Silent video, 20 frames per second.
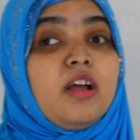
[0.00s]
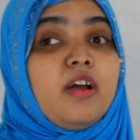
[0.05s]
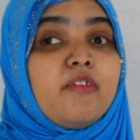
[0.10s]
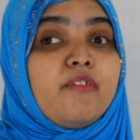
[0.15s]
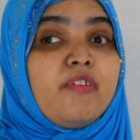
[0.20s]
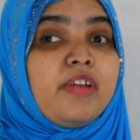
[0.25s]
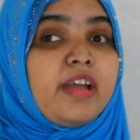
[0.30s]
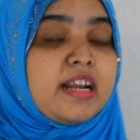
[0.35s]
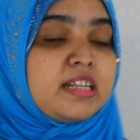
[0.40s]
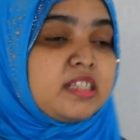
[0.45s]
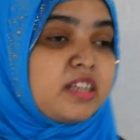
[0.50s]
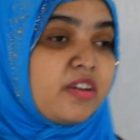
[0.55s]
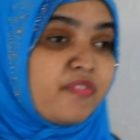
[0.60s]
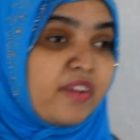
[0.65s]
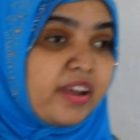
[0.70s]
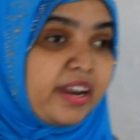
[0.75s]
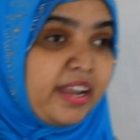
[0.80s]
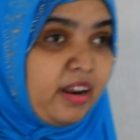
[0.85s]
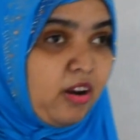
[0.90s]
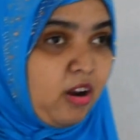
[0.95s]
We are
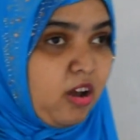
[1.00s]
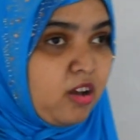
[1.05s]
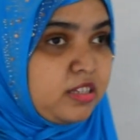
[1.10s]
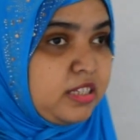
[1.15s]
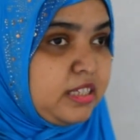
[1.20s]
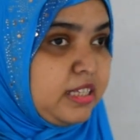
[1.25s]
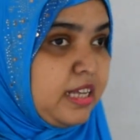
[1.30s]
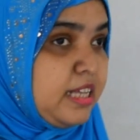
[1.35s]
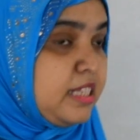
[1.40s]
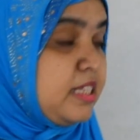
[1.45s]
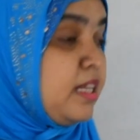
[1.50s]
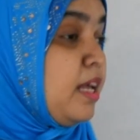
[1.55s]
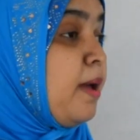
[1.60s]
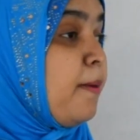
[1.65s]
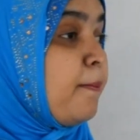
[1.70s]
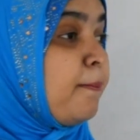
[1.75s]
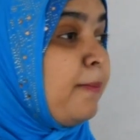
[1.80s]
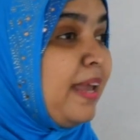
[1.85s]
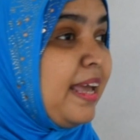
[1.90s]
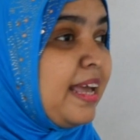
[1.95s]
suffering losses.
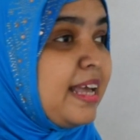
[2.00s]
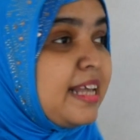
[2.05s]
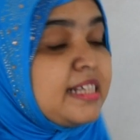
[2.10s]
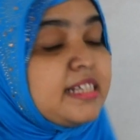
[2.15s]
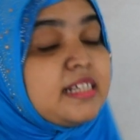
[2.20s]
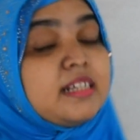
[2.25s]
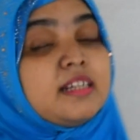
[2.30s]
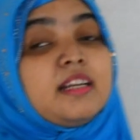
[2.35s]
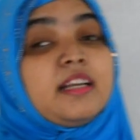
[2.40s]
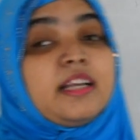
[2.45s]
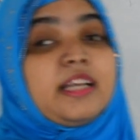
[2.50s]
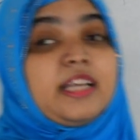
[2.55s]
Please